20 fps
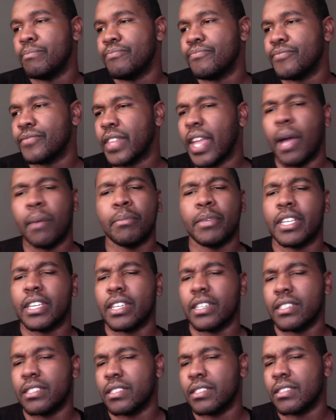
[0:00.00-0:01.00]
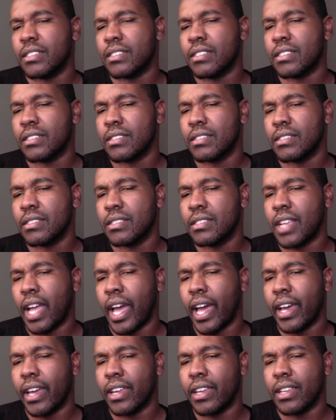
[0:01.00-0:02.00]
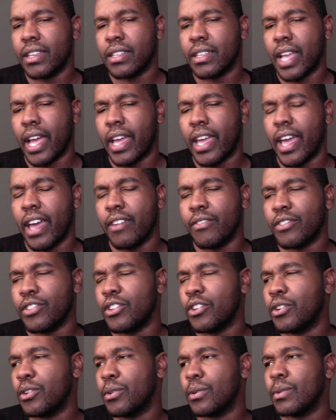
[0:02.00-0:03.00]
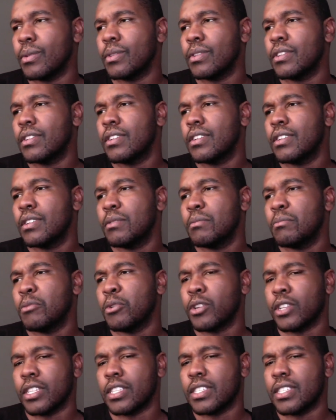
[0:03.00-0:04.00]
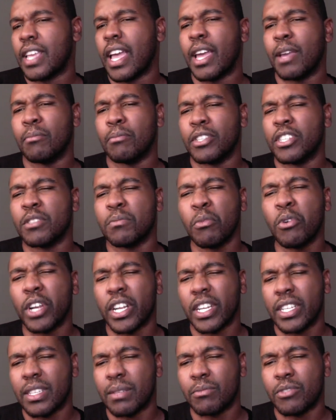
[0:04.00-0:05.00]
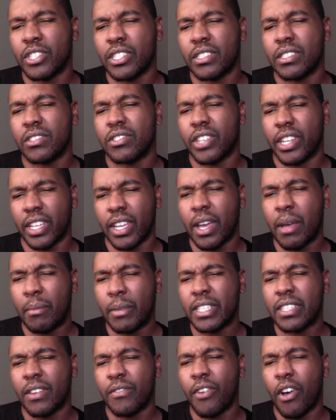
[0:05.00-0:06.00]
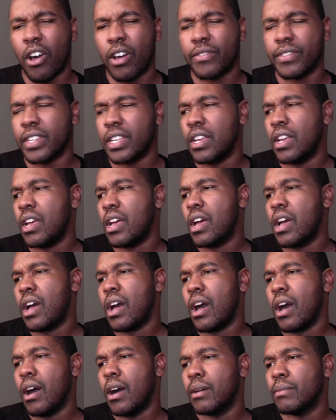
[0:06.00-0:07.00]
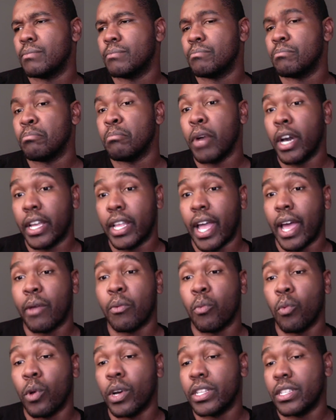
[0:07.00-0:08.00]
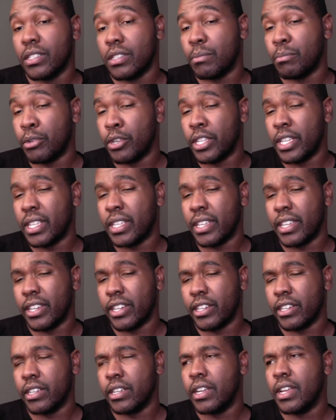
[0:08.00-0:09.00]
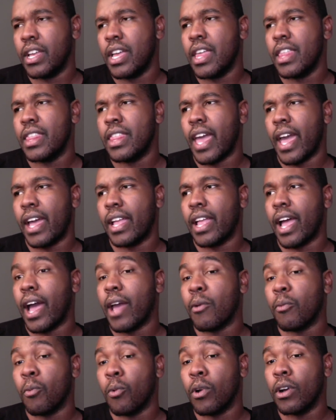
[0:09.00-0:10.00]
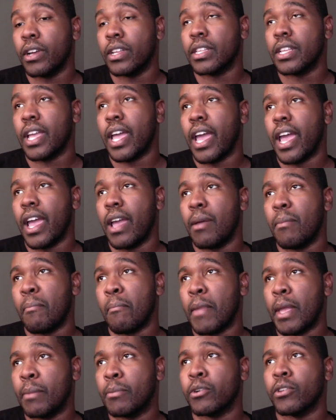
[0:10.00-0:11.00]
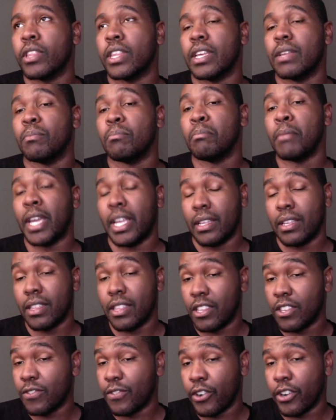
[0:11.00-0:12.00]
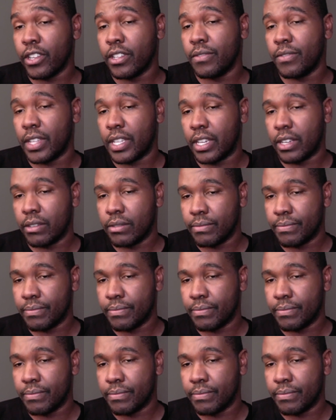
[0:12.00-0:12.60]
Not because I have no more to say, but just more because I'm just trying to cut myself off. But I wanted to put in here that I want people that made it this far in the video.